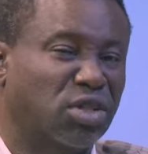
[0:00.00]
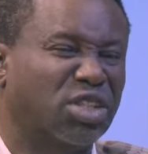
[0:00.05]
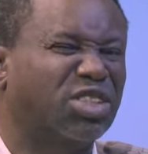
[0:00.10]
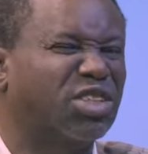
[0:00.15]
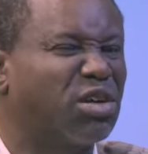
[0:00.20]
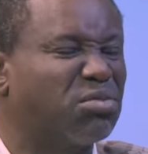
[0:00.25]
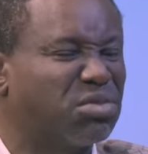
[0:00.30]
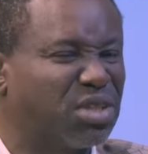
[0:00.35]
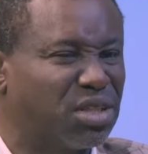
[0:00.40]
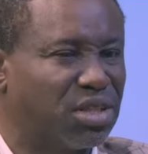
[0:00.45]

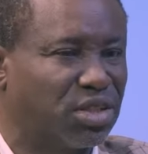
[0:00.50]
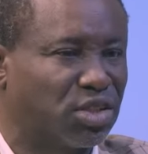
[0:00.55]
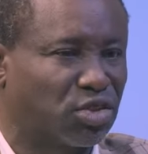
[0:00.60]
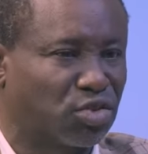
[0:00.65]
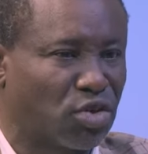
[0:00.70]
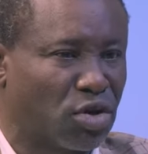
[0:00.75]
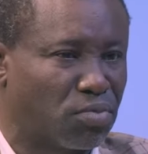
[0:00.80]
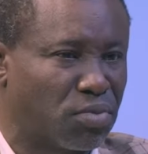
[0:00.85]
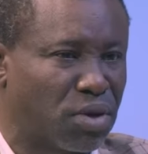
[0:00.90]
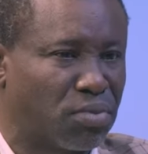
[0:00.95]
Something is
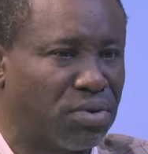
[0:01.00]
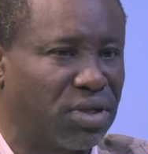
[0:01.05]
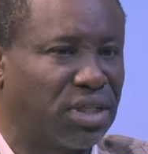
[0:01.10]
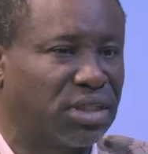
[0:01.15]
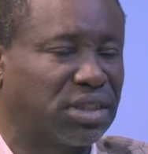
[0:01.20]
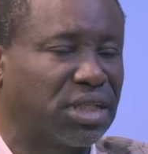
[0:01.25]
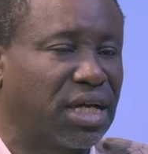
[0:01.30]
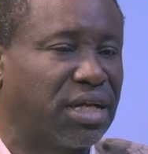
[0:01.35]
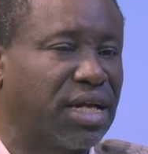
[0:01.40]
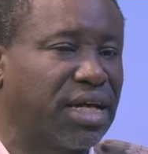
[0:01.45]
wrong. Maybe the
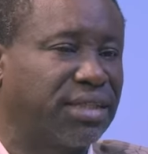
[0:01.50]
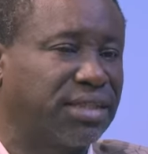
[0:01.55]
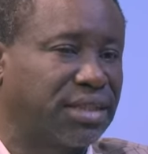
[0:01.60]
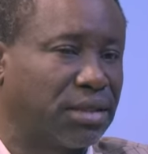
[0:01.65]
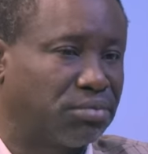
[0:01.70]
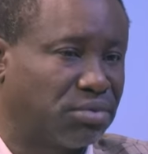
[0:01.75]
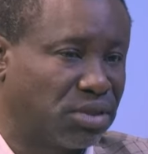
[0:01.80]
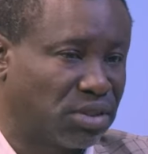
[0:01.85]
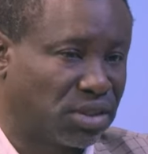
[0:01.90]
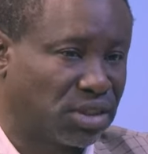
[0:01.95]
child has
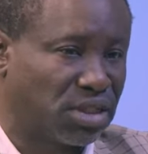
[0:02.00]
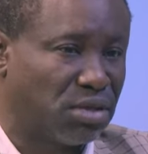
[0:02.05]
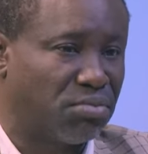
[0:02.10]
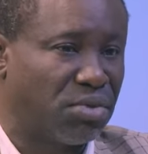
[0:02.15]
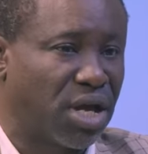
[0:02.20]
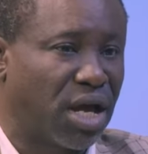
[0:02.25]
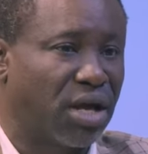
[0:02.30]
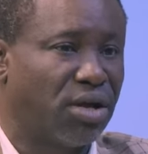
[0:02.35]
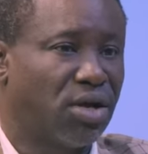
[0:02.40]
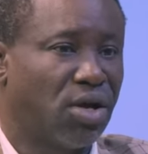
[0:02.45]

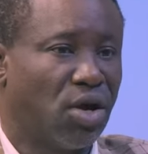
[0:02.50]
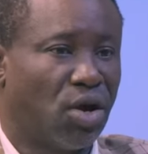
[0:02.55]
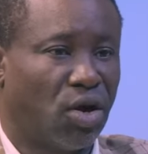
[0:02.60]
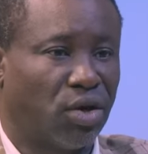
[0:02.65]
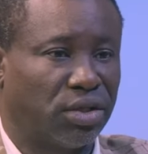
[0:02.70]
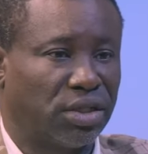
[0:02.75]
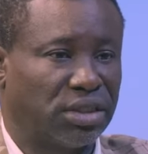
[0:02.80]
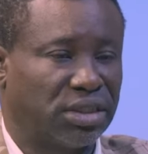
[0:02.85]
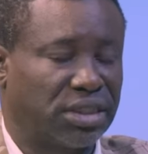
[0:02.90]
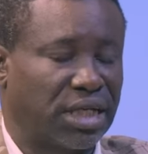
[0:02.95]
septicemia or
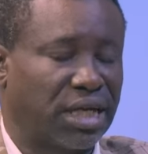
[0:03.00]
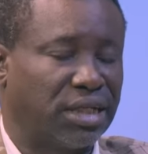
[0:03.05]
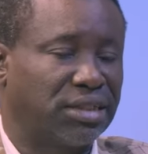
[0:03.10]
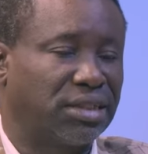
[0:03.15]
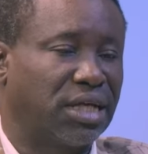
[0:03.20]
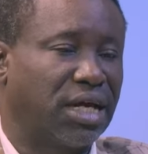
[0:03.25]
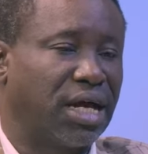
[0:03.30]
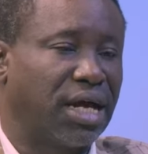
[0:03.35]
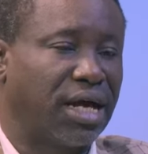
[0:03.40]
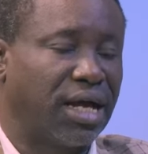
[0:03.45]
the child
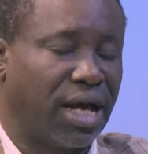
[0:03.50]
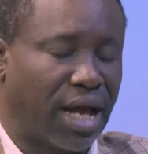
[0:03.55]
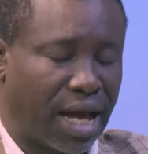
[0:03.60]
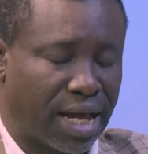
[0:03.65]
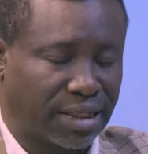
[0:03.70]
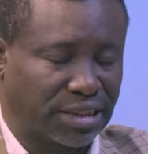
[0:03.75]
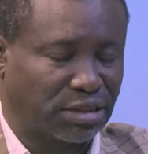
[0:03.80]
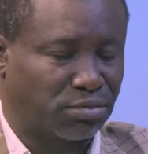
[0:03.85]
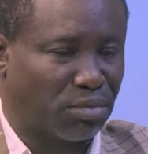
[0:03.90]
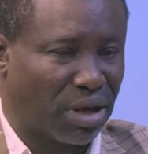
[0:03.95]

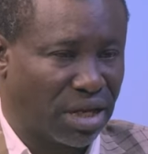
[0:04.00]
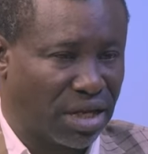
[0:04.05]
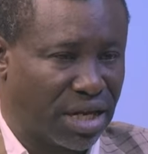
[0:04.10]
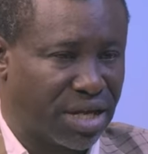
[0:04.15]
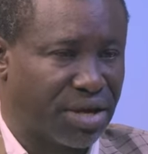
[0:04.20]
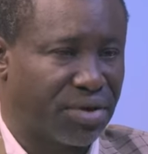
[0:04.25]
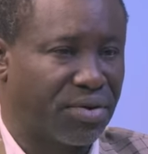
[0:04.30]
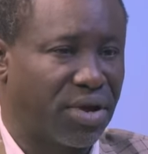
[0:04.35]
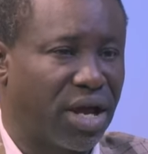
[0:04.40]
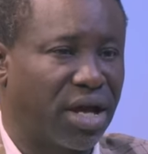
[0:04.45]
has
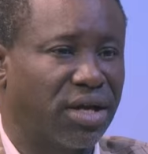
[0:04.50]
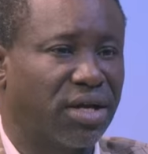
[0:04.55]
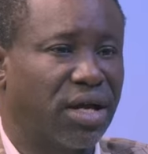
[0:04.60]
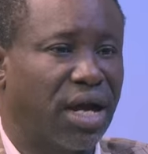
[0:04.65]
malaria,